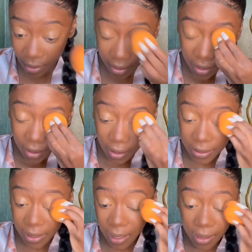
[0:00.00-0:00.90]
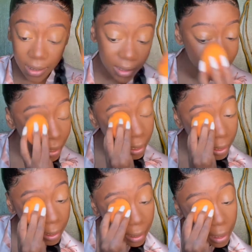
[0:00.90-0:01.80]
Because at the end of the
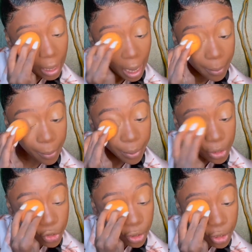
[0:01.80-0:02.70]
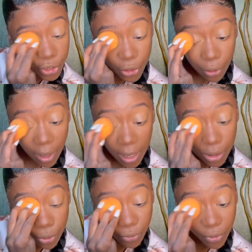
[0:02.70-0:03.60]
day, I'm a bit traditional, and I
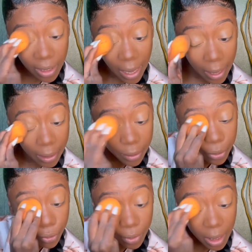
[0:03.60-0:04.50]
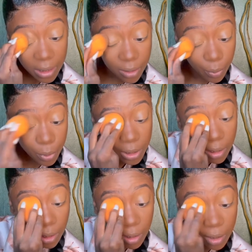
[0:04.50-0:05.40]
do feel like you're not supposed to
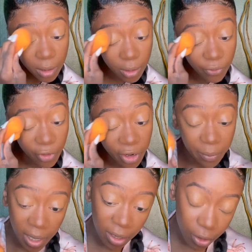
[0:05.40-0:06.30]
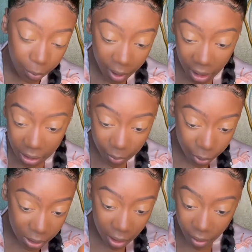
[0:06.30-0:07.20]
look for your man. Your man is
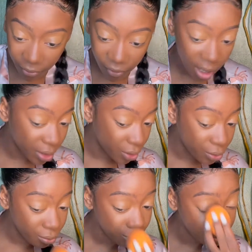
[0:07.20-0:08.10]
supposed to come find you.